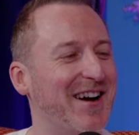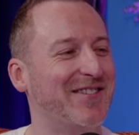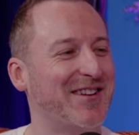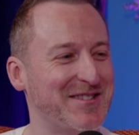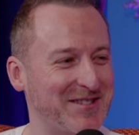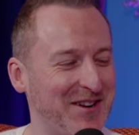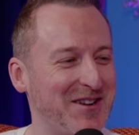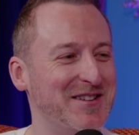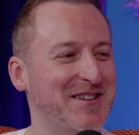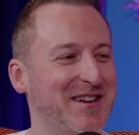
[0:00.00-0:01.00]
I've got
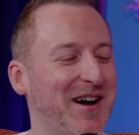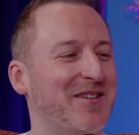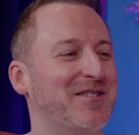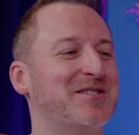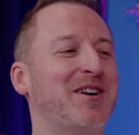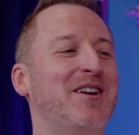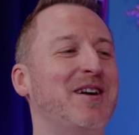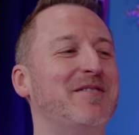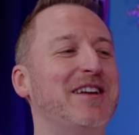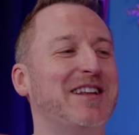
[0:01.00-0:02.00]
something, uh, something
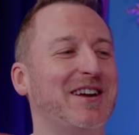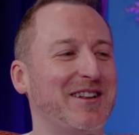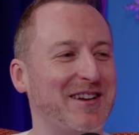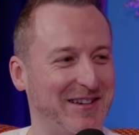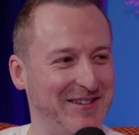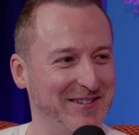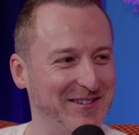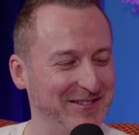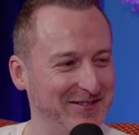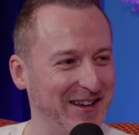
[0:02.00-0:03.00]
I made earlier.
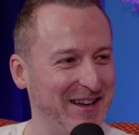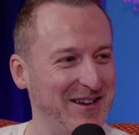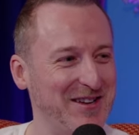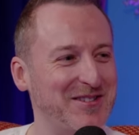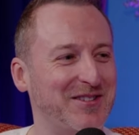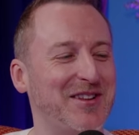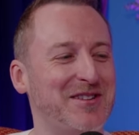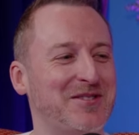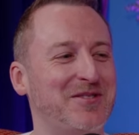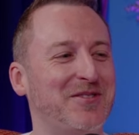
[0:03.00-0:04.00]
Right. So
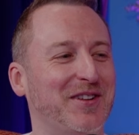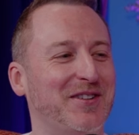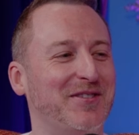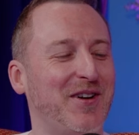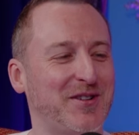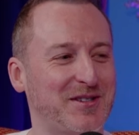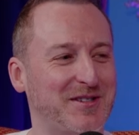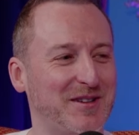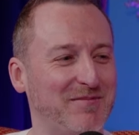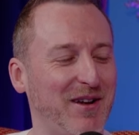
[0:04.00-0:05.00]
let's go for the
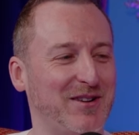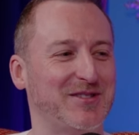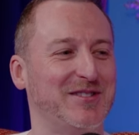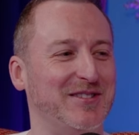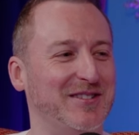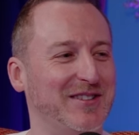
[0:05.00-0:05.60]
first person.